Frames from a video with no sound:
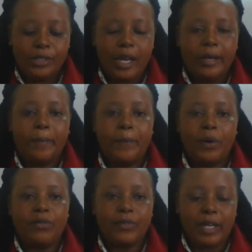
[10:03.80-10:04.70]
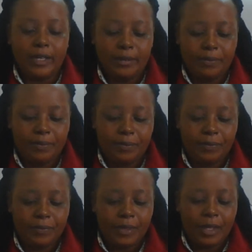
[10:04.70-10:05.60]
cell profile.
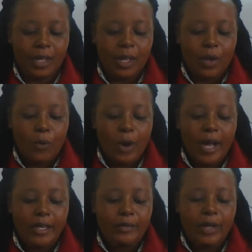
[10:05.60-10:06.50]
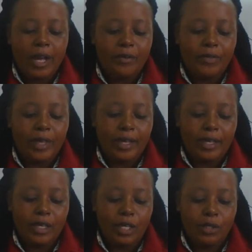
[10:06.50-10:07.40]
One, we have
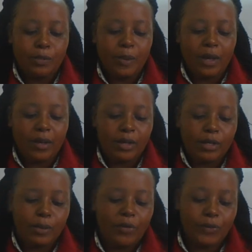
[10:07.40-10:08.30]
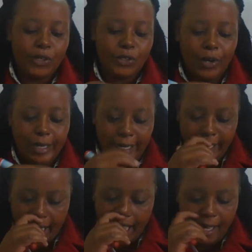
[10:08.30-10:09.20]
the superficial
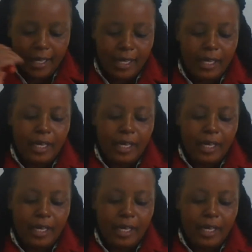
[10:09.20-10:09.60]
layer.